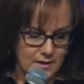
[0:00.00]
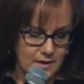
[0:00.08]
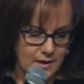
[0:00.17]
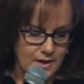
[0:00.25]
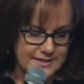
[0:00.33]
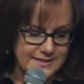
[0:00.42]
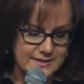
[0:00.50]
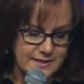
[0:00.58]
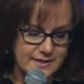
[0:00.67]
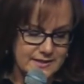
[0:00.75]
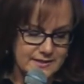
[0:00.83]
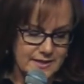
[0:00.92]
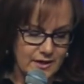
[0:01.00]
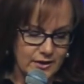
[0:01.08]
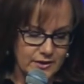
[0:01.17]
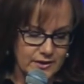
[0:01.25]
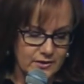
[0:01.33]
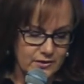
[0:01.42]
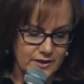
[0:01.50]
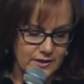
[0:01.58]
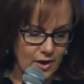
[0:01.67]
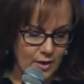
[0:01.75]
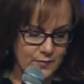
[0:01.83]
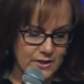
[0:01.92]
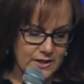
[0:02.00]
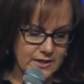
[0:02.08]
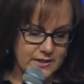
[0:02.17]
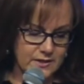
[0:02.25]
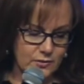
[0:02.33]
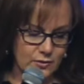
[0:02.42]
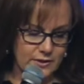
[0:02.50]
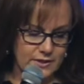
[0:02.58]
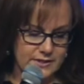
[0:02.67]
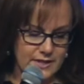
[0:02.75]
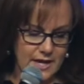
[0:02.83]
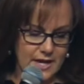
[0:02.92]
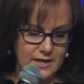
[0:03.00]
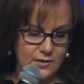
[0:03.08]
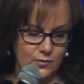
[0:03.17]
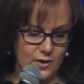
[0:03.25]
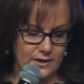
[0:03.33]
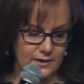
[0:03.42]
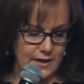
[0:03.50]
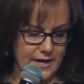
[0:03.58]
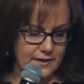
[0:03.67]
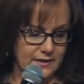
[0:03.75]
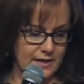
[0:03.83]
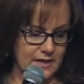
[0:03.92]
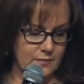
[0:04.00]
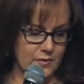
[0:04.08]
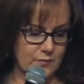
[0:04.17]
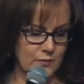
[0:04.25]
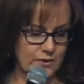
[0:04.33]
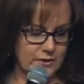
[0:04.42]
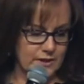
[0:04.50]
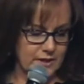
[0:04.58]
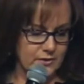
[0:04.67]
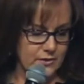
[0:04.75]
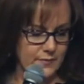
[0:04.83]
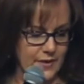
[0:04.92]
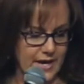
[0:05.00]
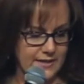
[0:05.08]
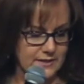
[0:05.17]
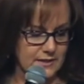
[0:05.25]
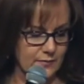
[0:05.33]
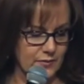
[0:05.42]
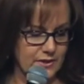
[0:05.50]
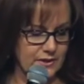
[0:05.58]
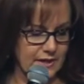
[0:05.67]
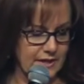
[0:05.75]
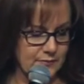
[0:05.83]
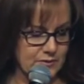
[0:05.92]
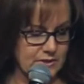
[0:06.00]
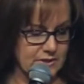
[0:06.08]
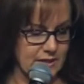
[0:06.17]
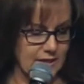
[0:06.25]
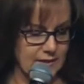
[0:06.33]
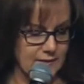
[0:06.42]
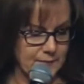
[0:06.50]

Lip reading: A city set on a hill cannot be hidden, nor does anyone light a lamp and put it under a basket, but on a lampstand,